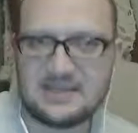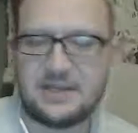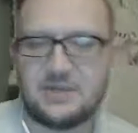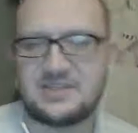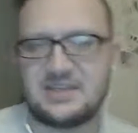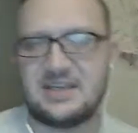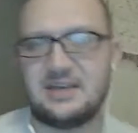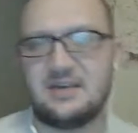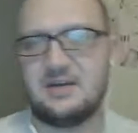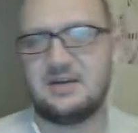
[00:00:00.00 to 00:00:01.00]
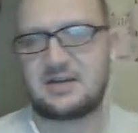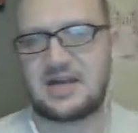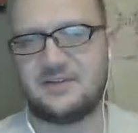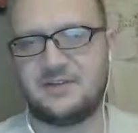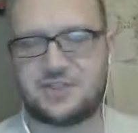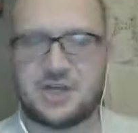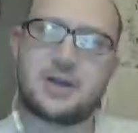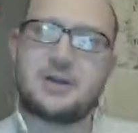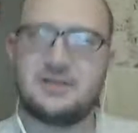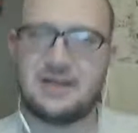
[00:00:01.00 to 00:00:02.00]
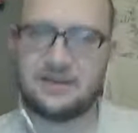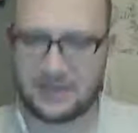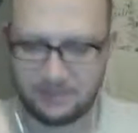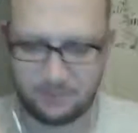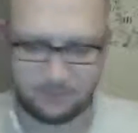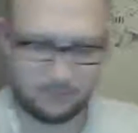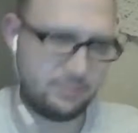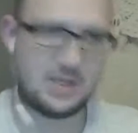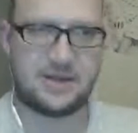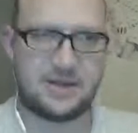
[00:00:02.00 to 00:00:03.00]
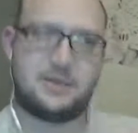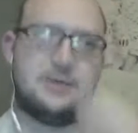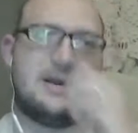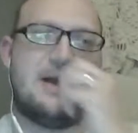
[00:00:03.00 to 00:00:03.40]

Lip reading: you see kind of a shudder, and then blood hit the ground.